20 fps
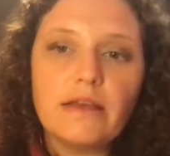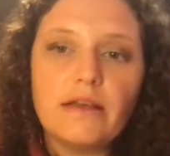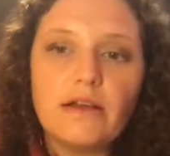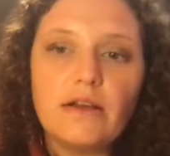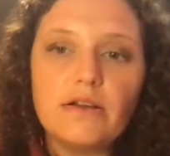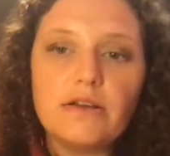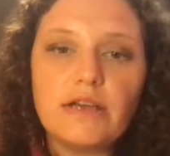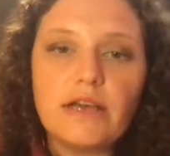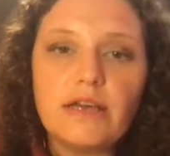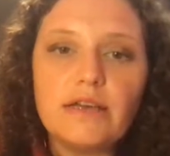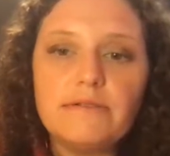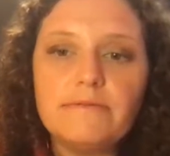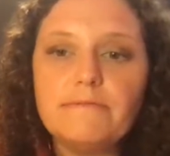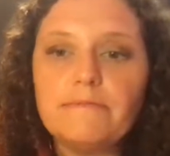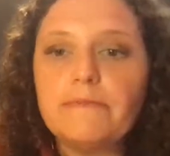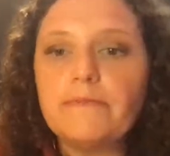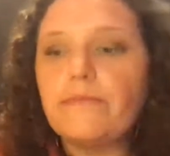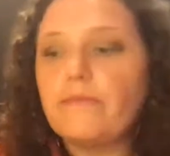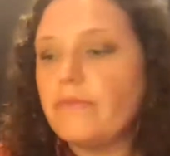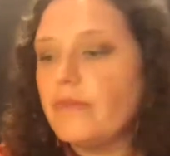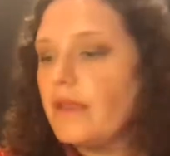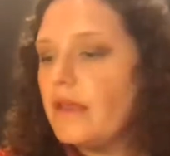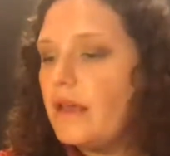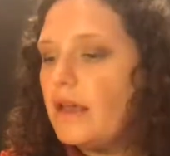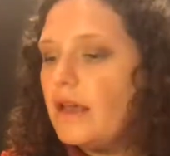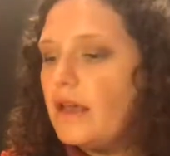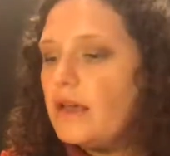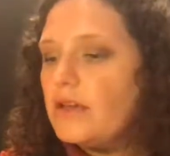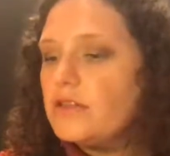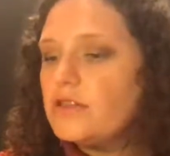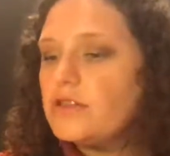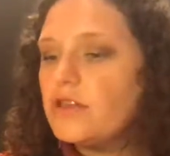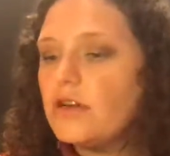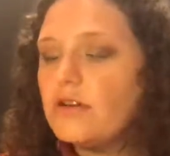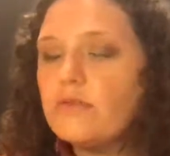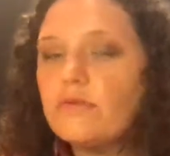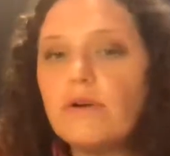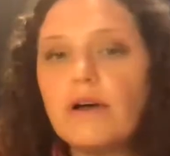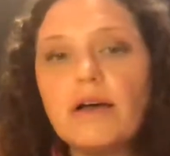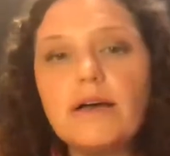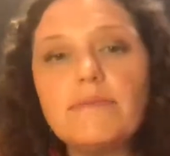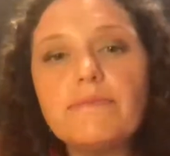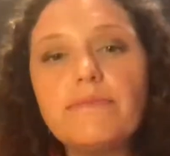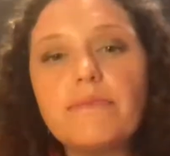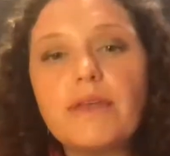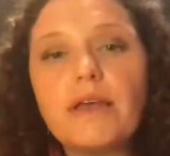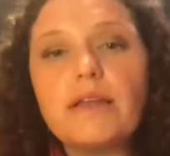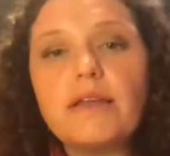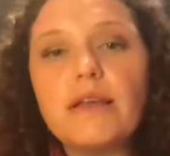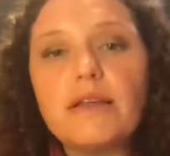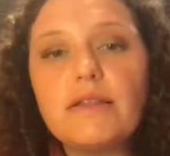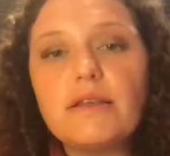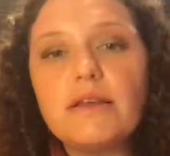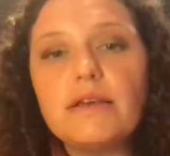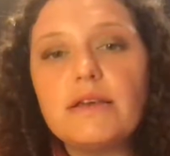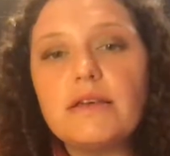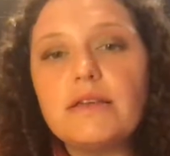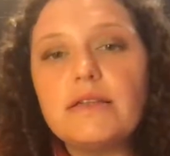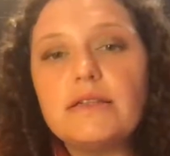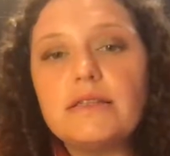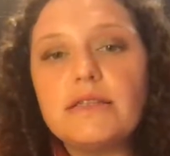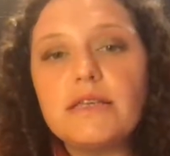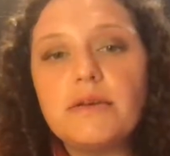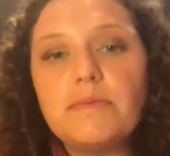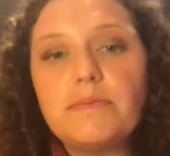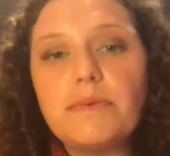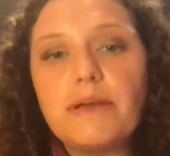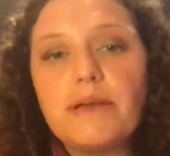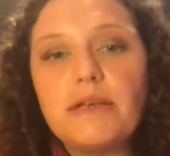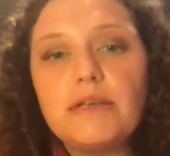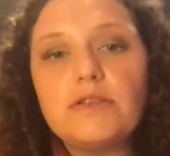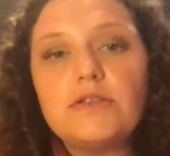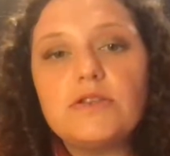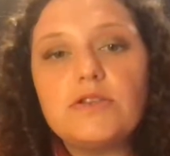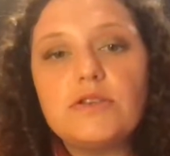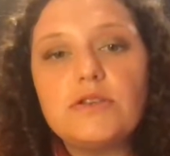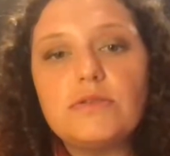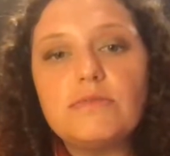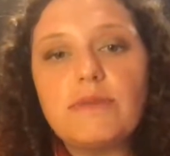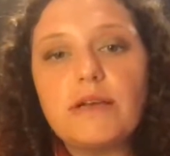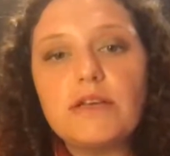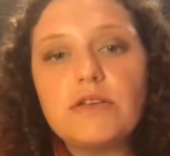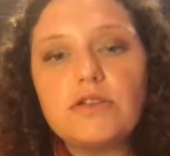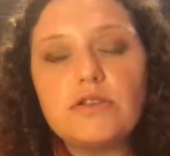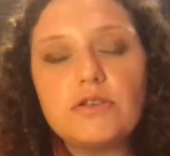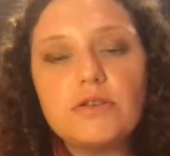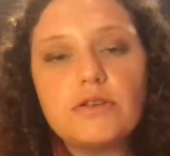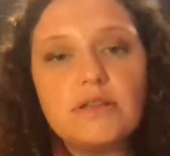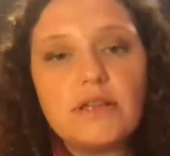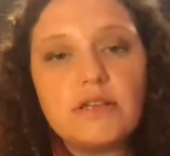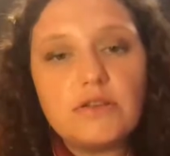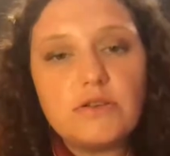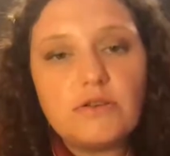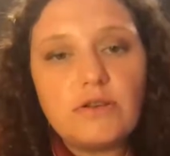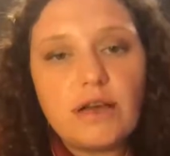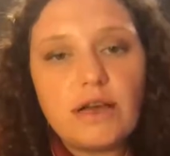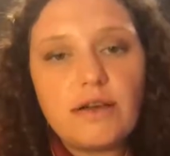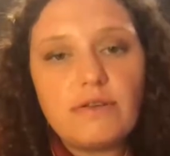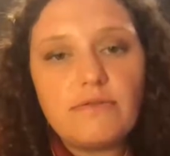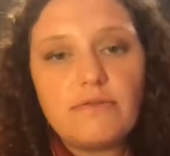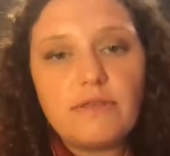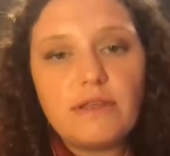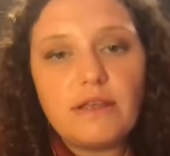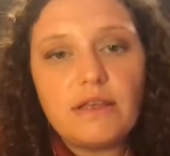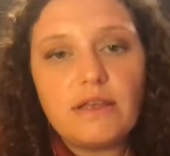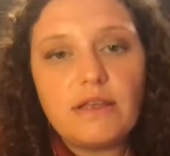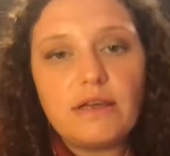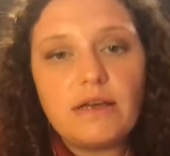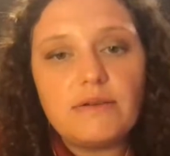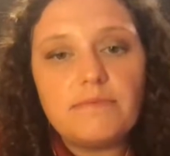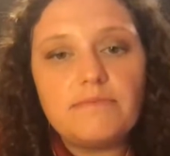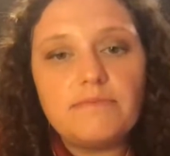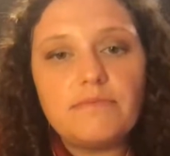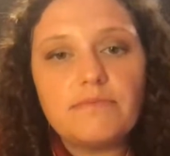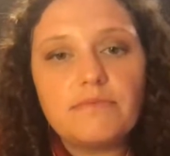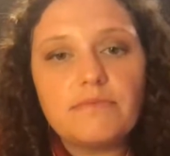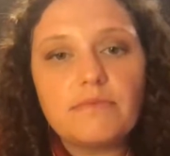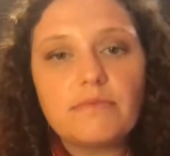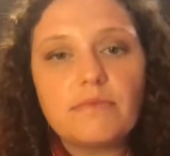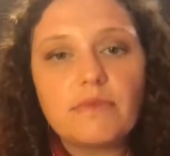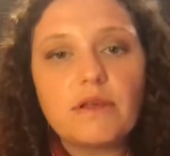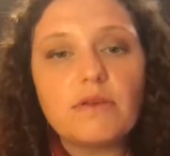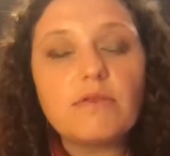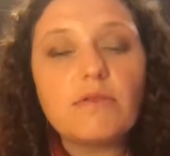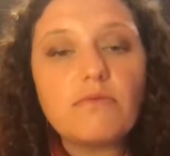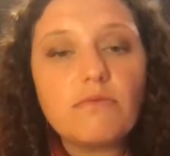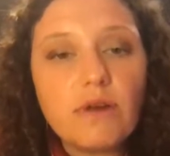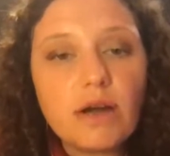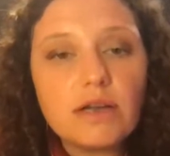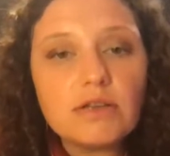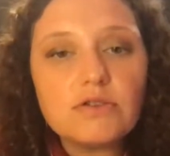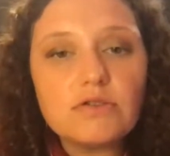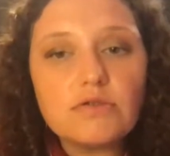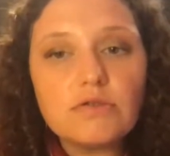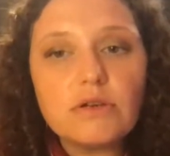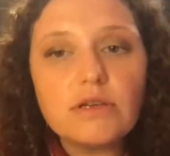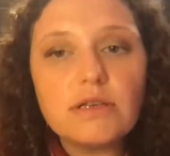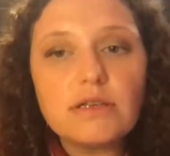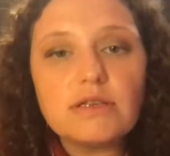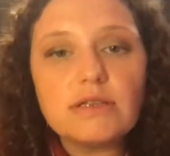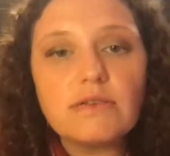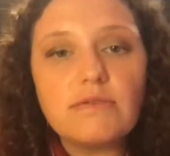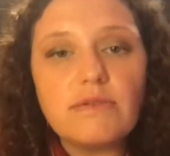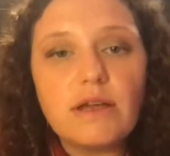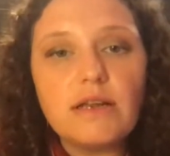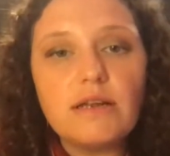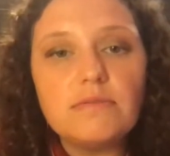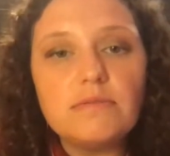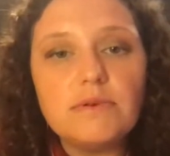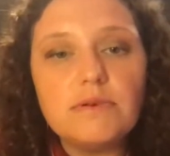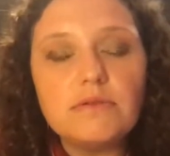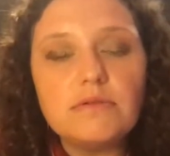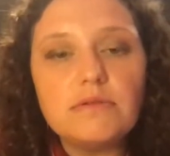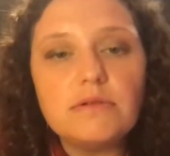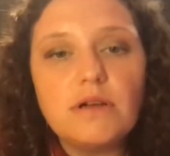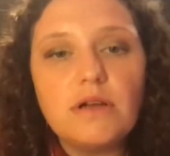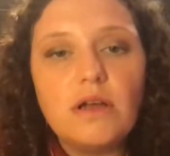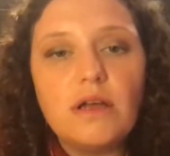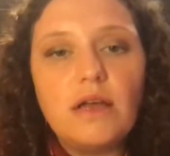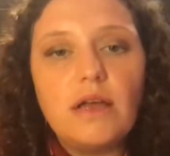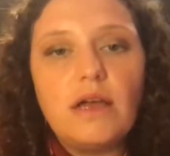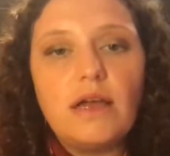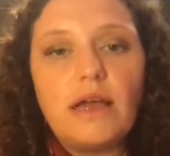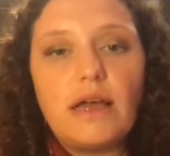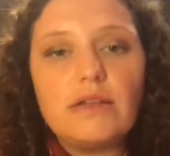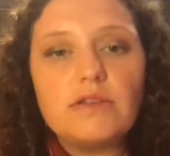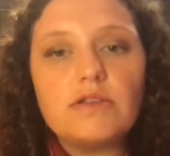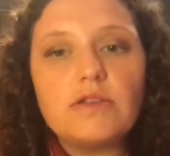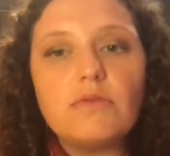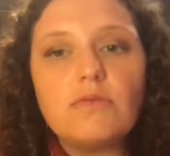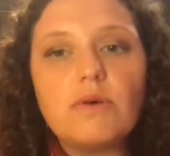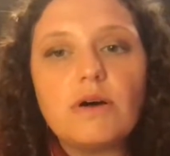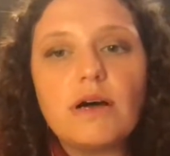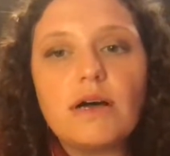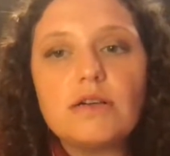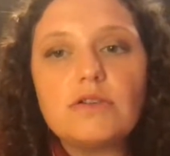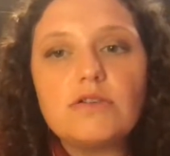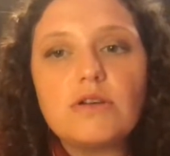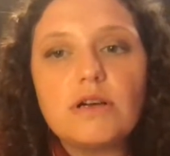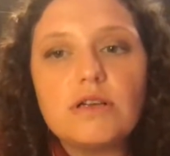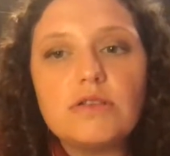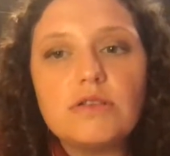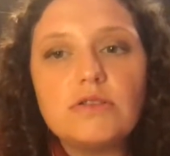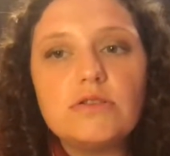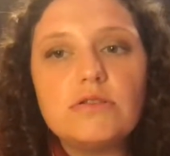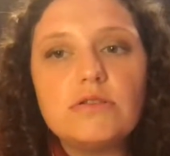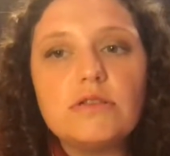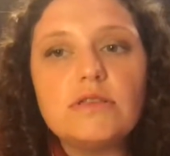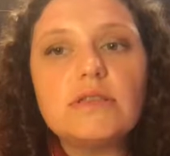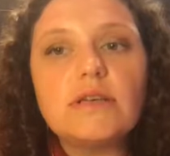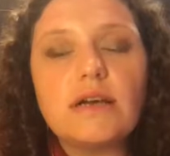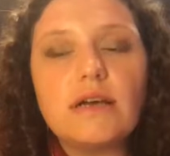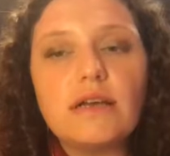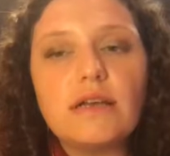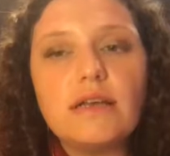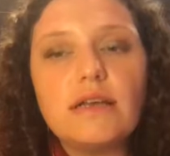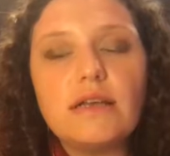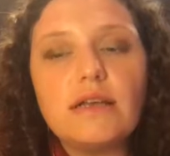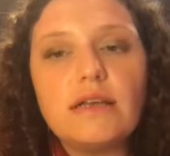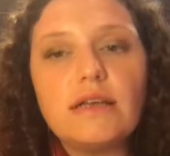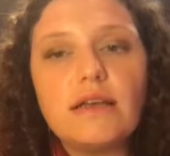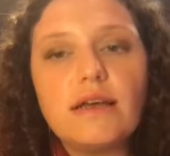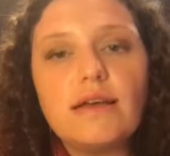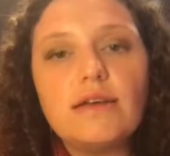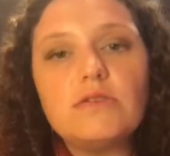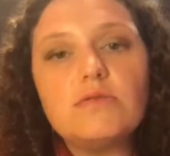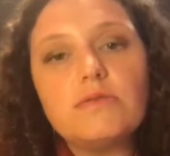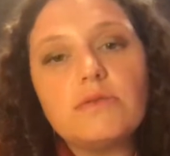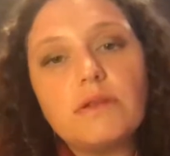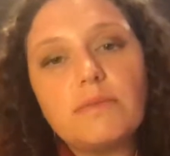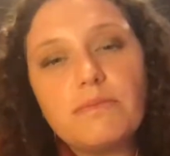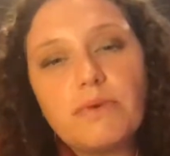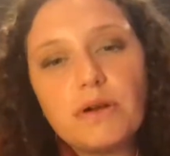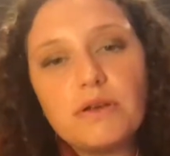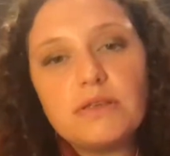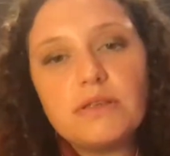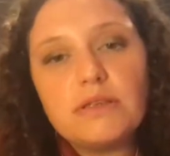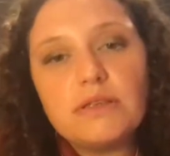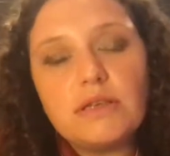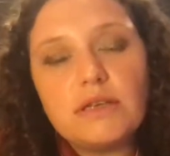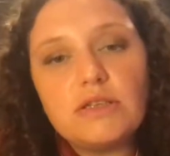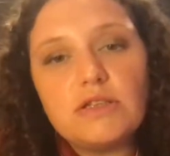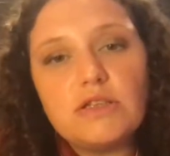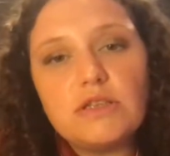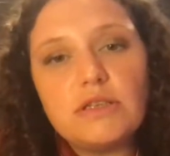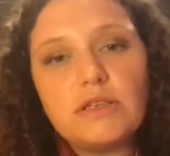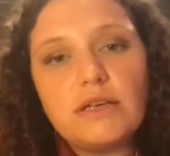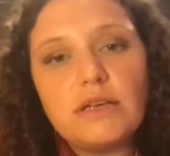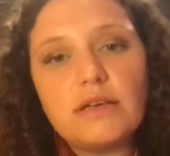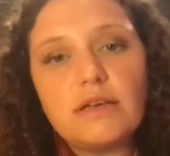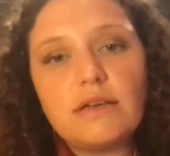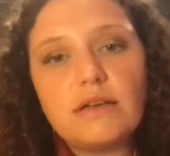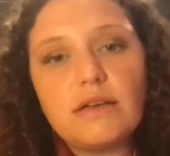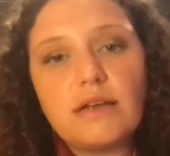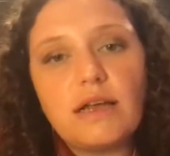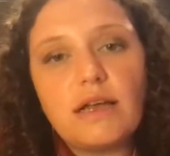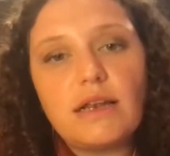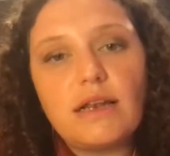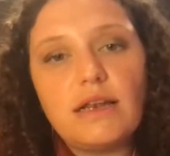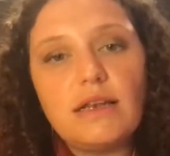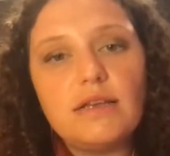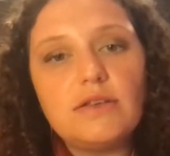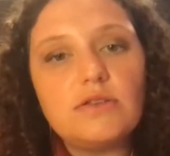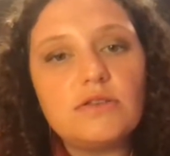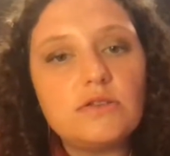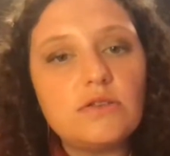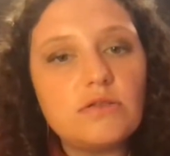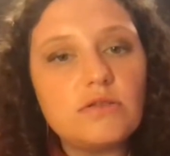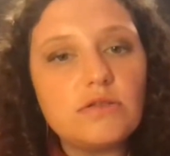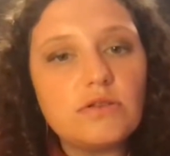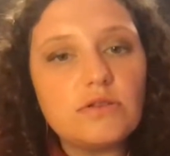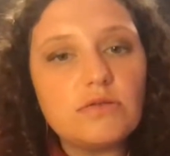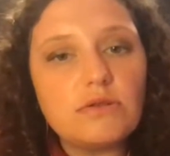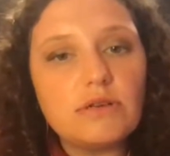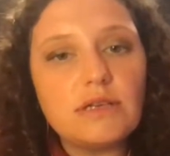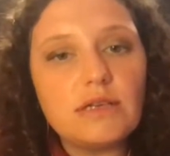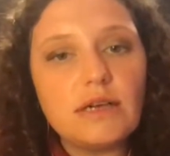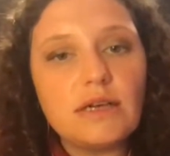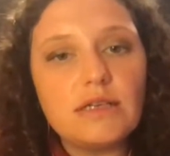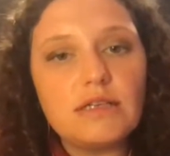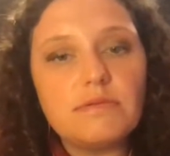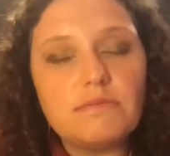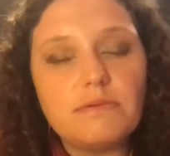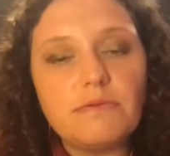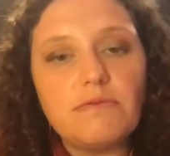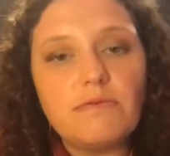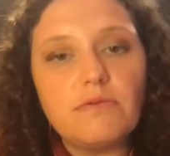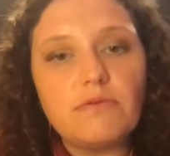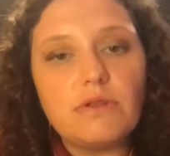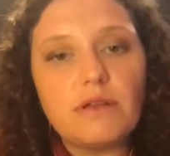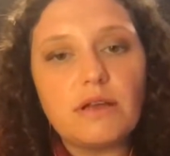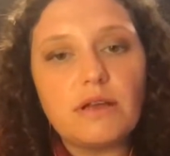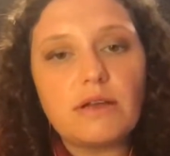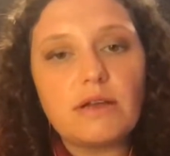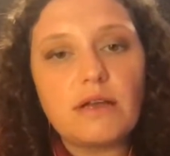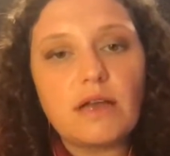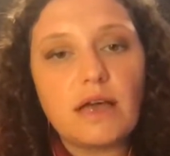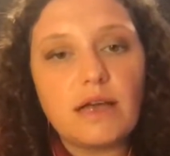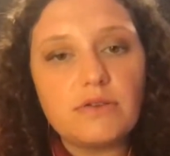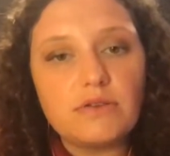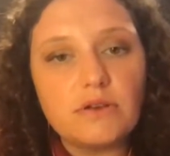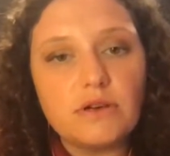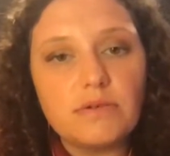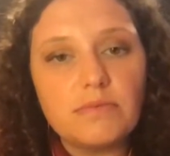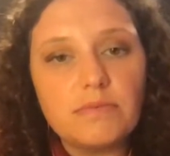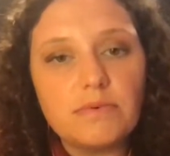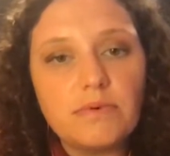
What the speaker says: Okay. So another tip is to make sure that you have the right drawings available. And so what I try to do is I engage with the process engineer at least 2 to 3 days before the HAZOP,